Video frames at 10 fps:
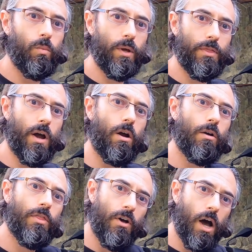with
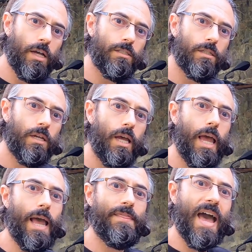our thighs,
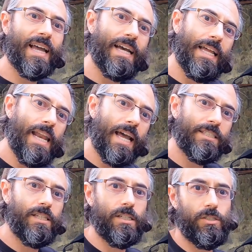and that connects us